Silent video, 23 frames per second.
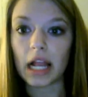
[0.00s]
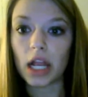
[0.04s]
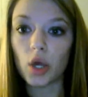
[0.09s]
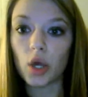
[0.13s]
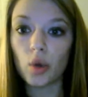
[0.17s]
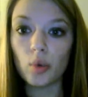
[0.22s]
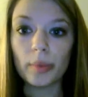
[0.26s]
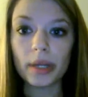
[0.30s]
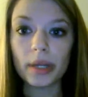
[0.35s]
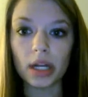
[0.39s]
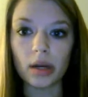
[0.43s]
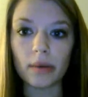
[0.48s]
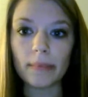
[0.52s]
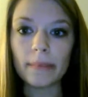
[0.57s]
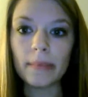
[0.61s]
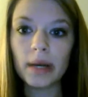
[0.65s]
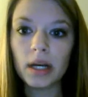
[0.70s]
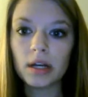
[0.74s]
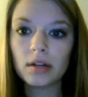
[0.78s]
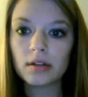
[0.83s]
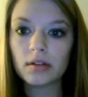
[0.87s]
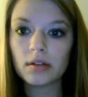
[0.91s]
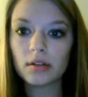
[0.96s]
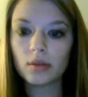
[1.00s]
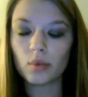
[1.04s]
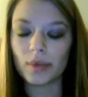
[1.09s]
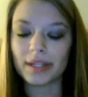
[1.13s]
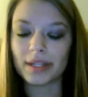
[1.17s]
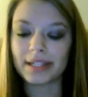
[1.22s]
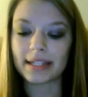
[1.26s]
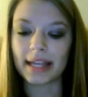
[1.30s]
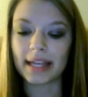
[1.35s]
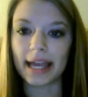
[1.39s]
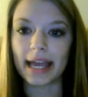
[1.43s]
aluminum,
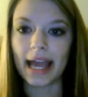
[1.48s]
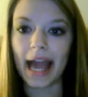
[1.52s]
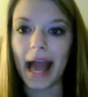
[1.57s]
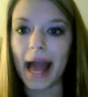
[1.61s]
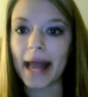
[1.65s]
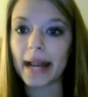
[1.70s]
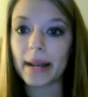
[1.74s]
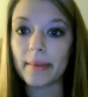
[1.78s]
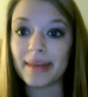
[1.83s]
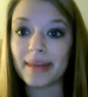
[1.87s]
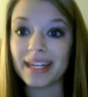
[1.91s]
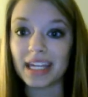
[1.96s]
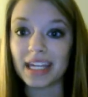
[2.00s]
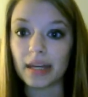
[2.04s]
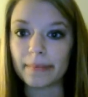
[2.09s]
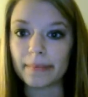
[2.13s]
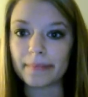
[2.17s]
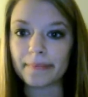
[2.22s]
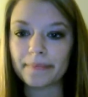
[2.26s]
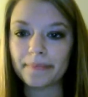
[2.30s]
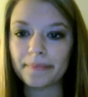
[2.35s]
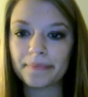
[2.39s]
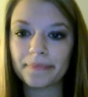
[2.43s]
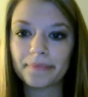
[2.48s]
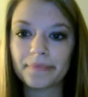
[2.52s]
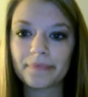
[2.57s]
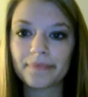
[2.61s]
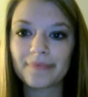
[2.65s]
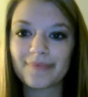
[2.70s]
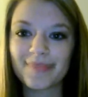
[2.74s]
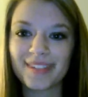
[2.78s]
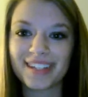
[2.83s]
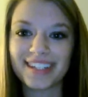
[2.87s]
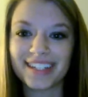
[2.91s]
we say aluminium.
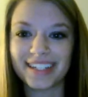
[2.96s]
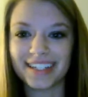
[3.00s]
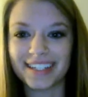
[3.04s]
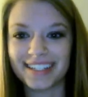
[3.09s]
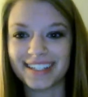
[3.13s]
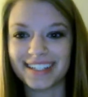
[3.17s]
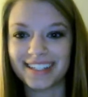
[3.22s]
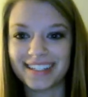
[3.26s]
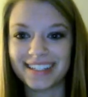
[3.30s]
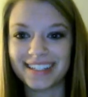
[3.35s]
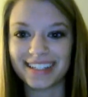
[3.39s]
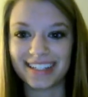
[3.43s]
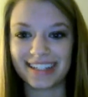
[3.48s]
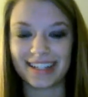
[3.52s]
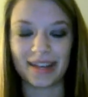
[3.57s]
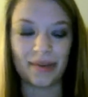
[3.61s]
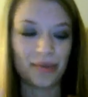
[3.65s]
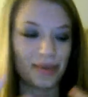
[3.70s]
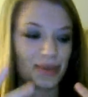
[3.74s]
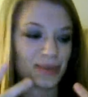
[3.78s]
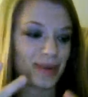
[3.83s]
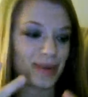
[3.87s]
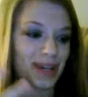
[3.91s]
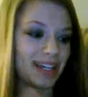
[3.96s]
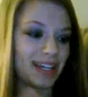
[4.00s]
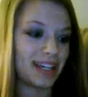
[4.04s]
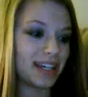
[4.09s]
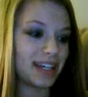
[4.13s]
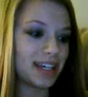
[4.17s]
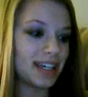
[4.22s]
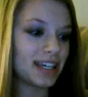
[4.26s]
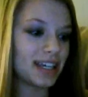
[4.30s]
That was weird.